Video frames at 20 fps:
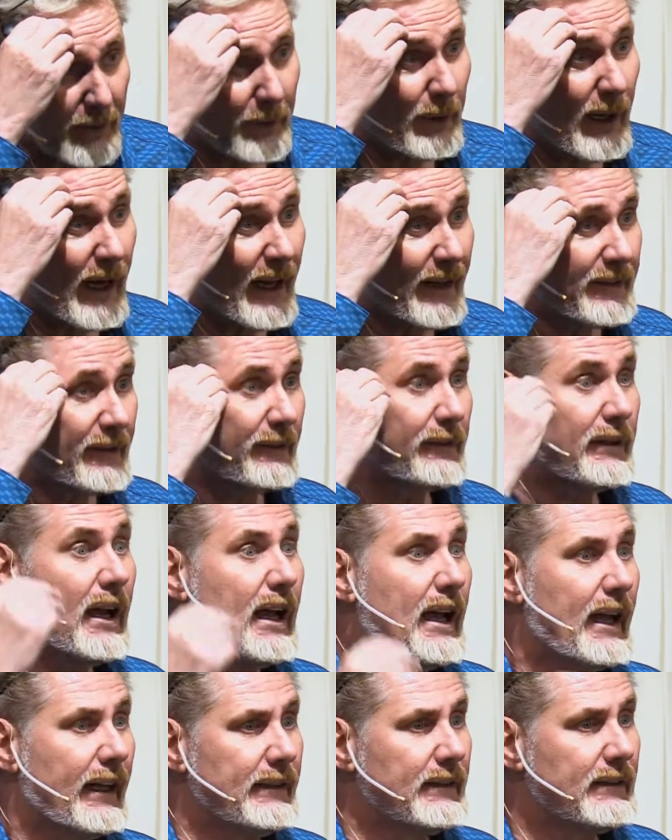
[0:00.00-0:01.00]
the wrath of
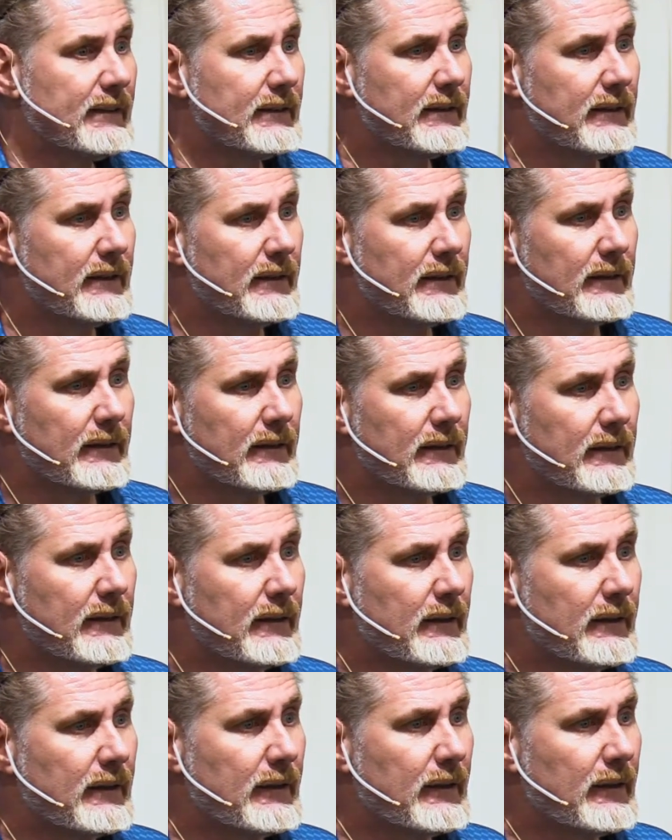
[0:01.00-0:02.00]
God.
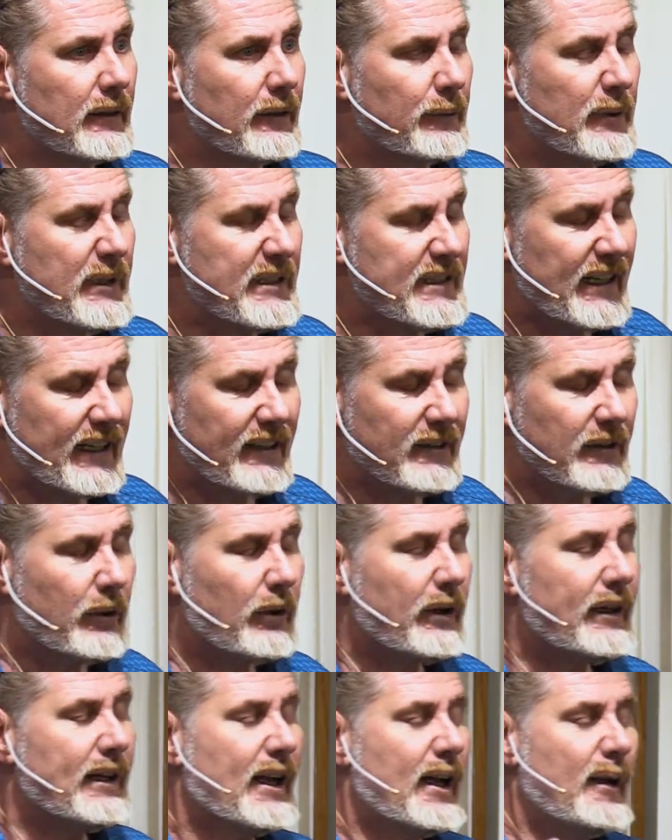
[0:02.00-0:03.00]
We say,
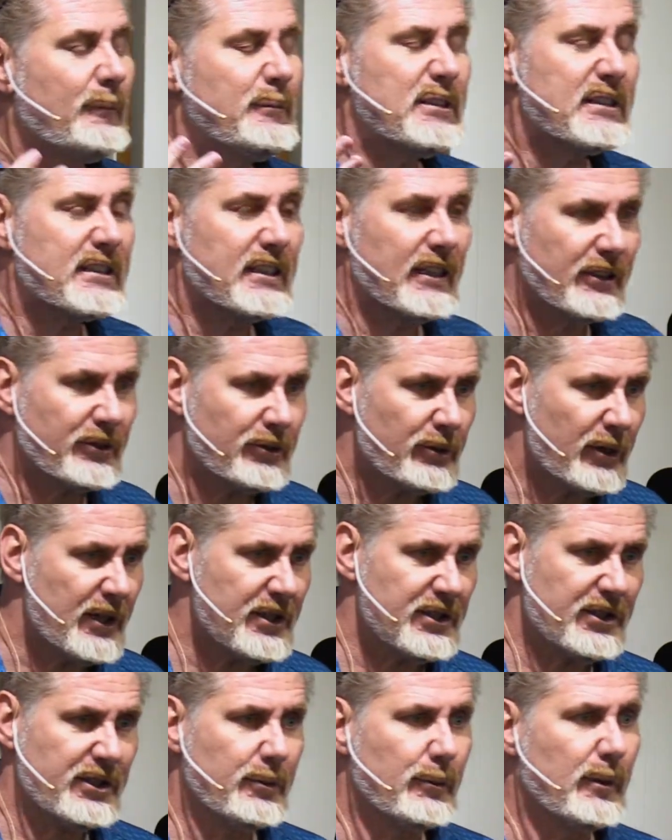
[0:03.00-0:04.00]
Lord, I'm just going to
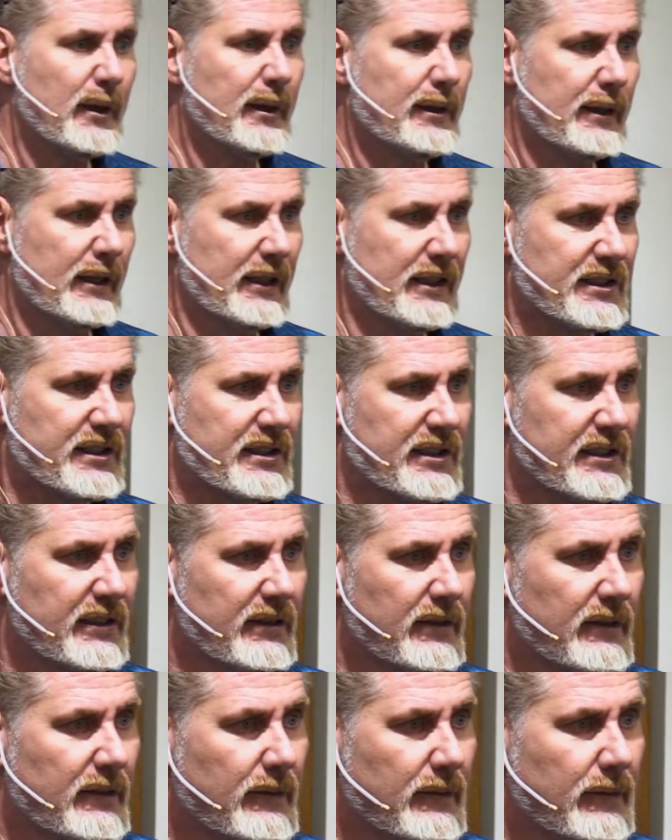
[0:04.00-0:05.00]
trust you with this.
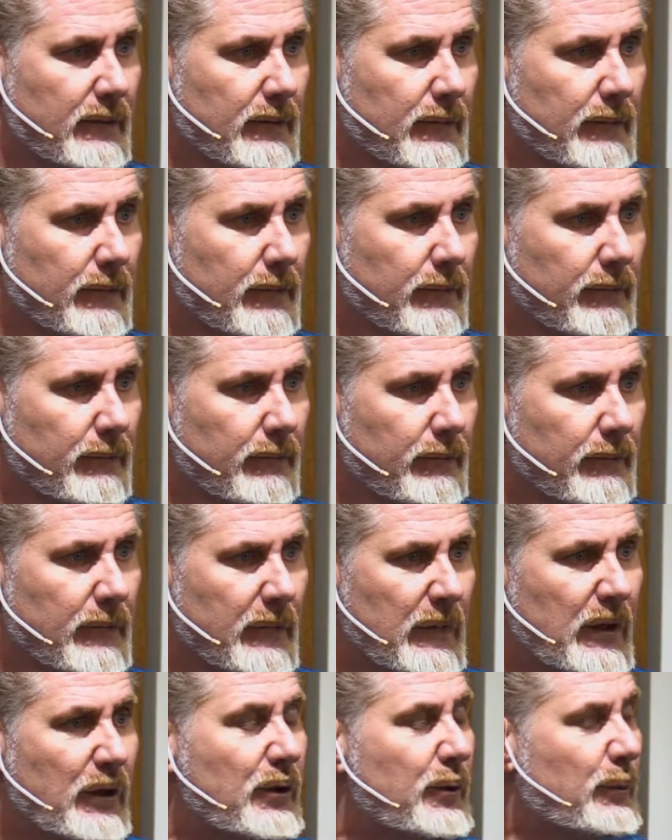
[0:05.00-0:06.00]

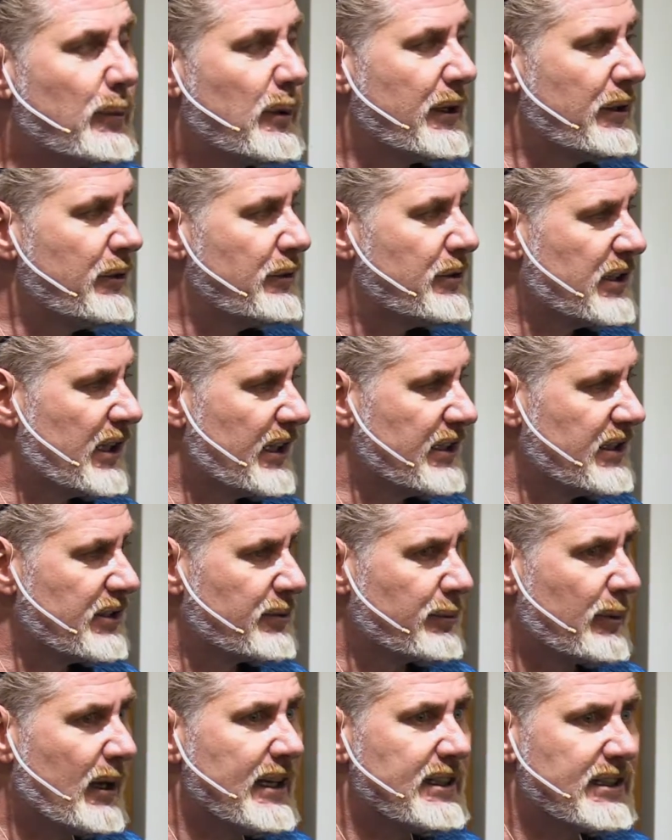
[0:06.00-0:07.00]
You're the one who
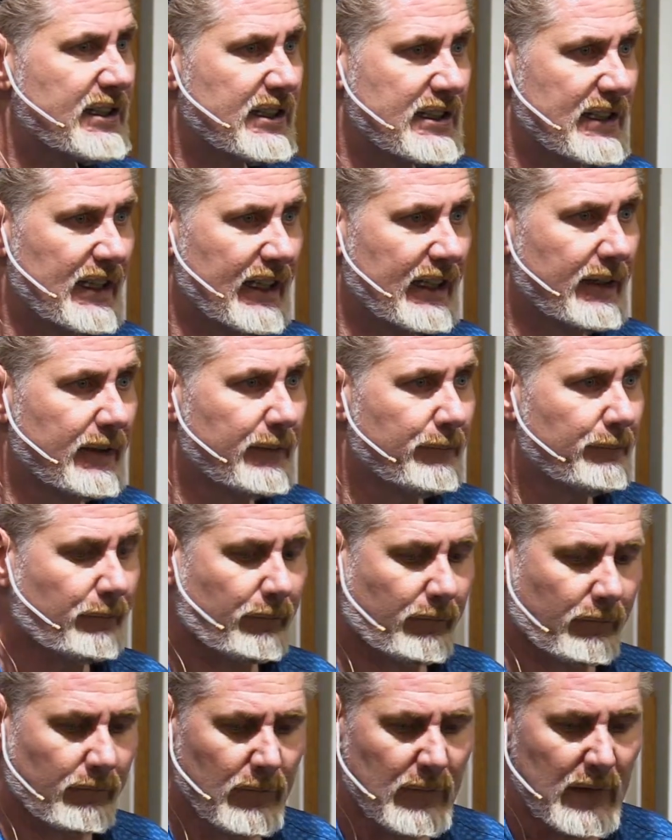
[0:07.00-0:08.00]
judges righteously.
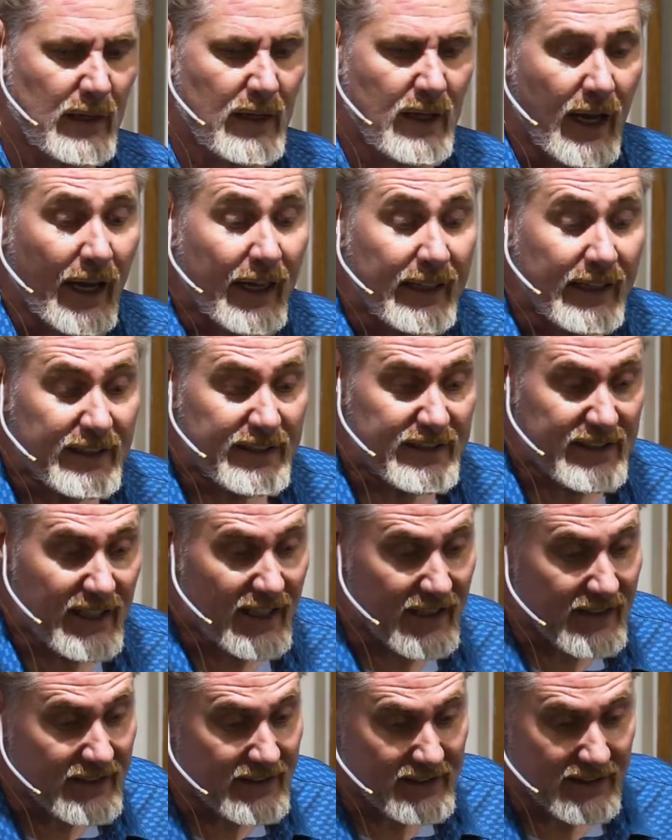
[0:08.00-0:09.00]
And he
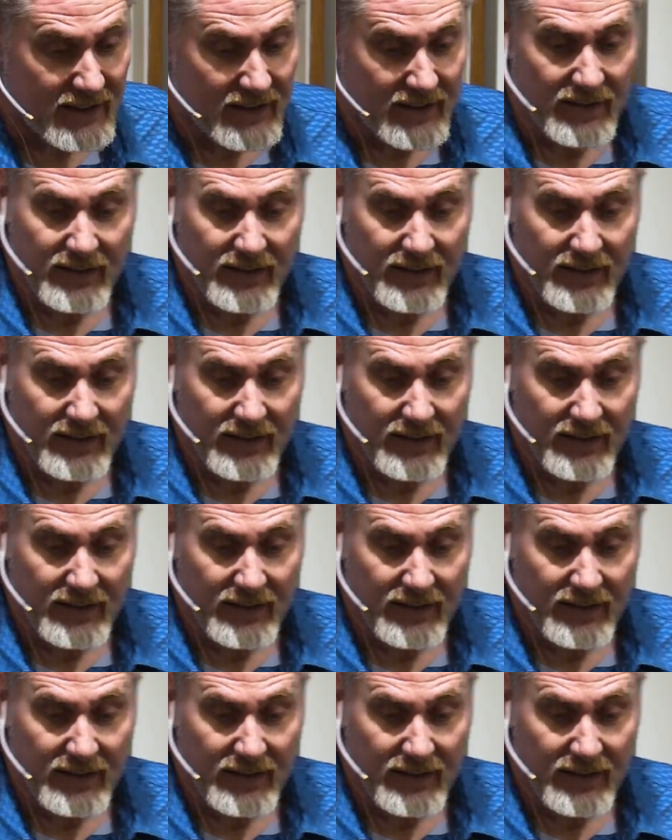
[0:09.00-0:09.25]
says,